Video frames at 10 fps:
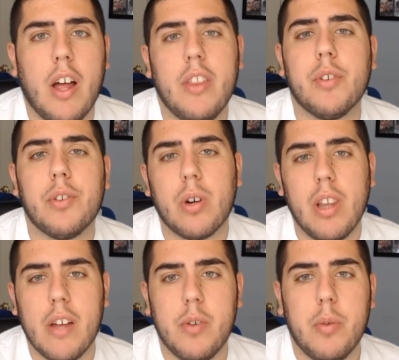the
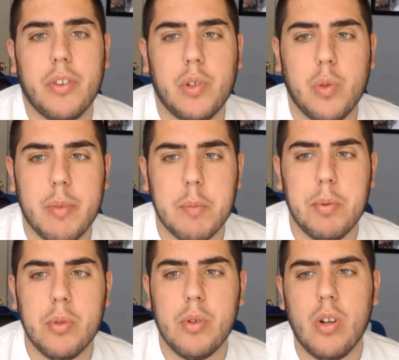resort level with a swimming
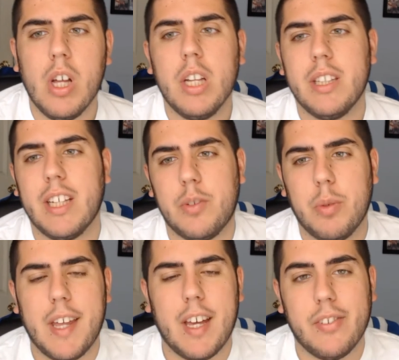pool. That's the
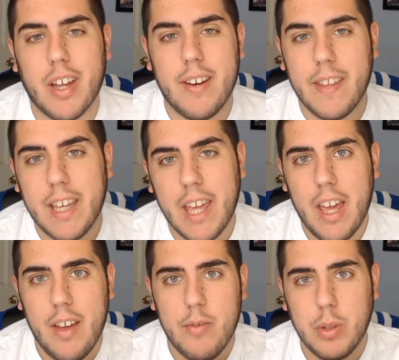one that has kind of the
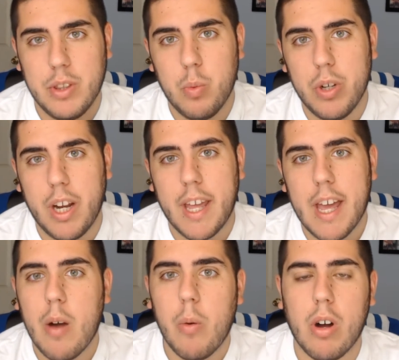cave with the wooden
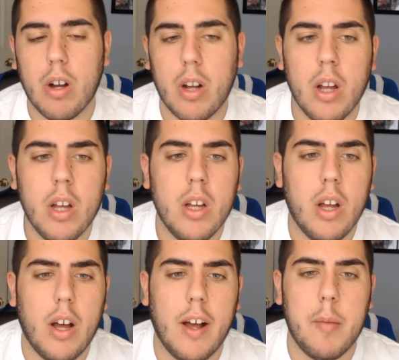catwalk,
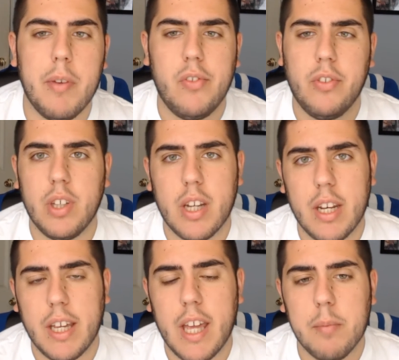if you've seen
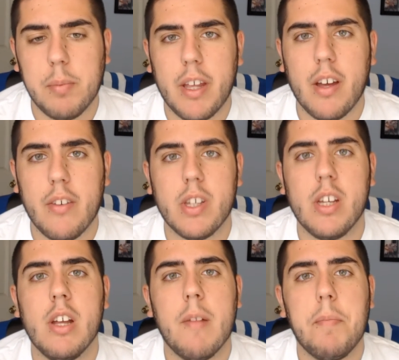any gameplay of
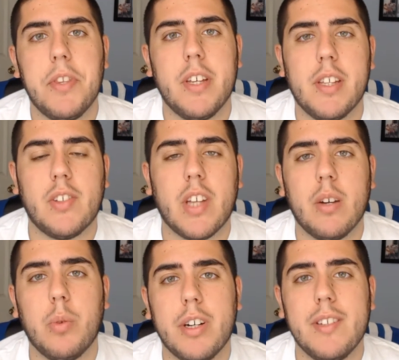it. The
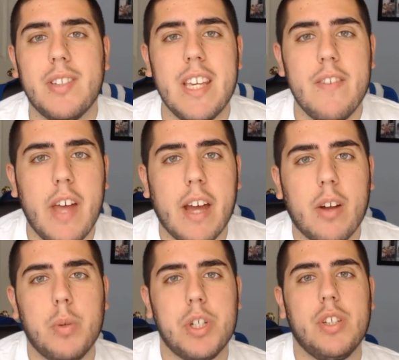second one is Evac,
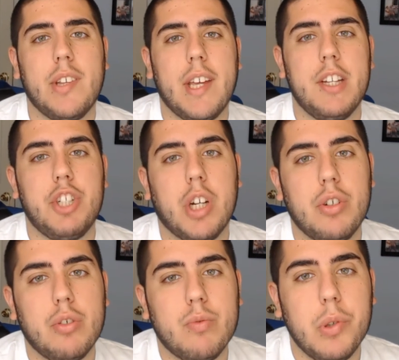which is a
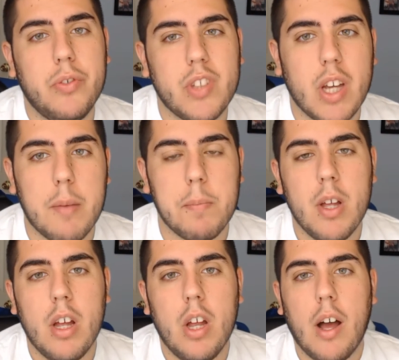jungle rooftop.
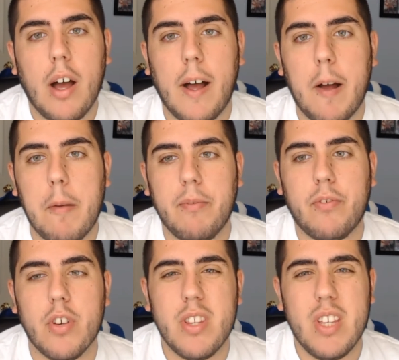
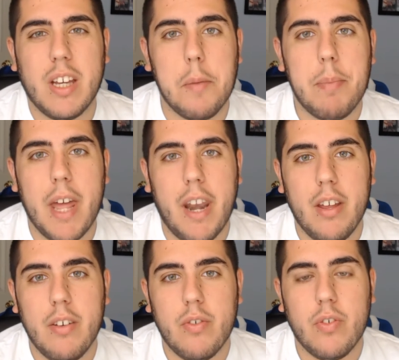For the
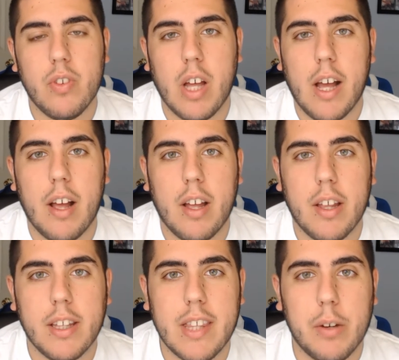competitive
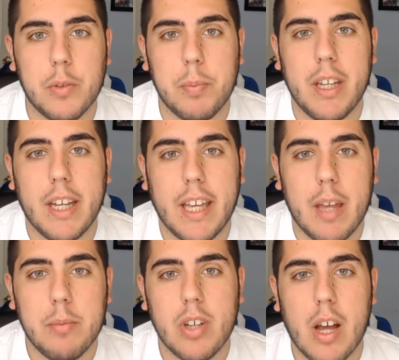that was played at
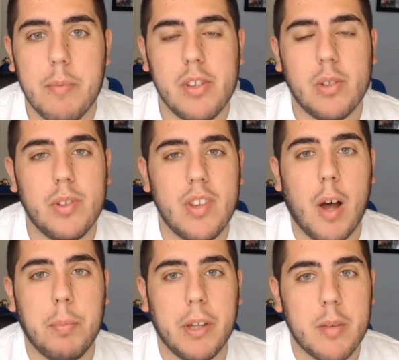Gamescom, this was the
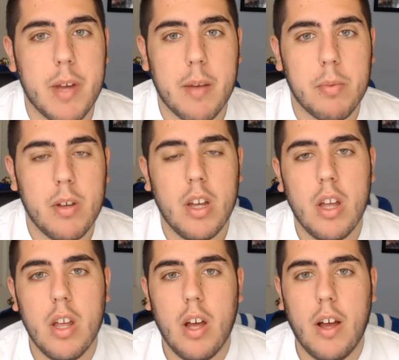Uplink map.
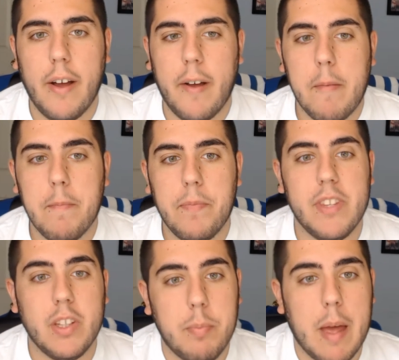
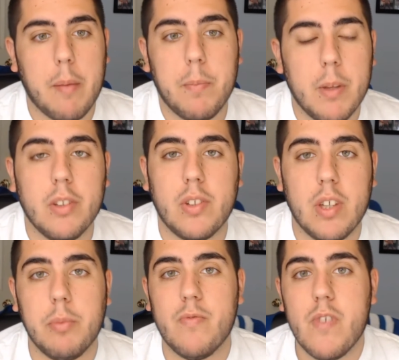This map
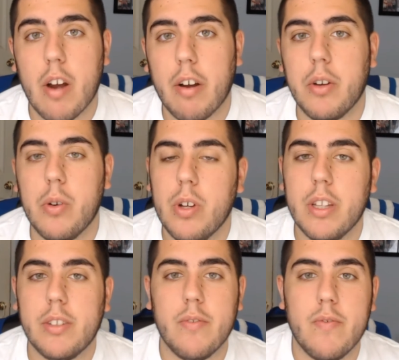seems very cool.
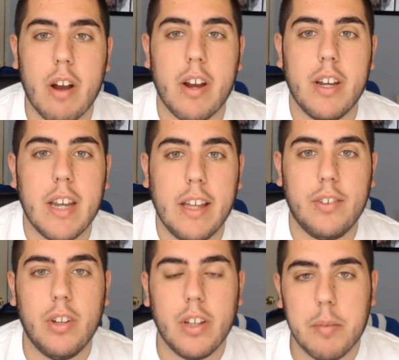It's a very
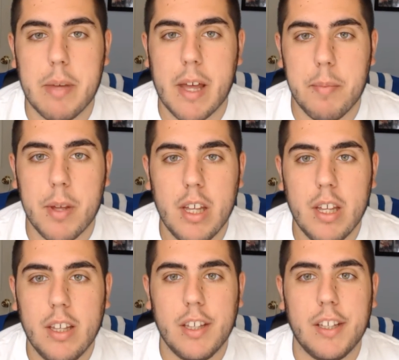nice looking map.
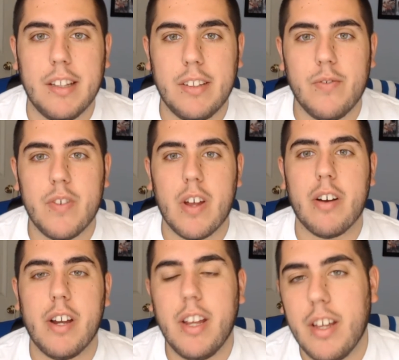It's
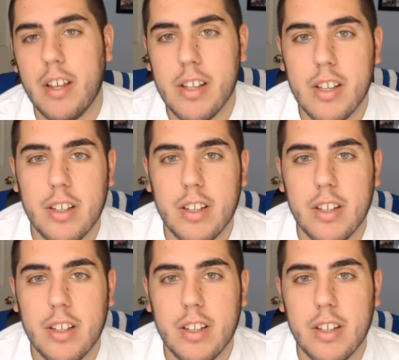very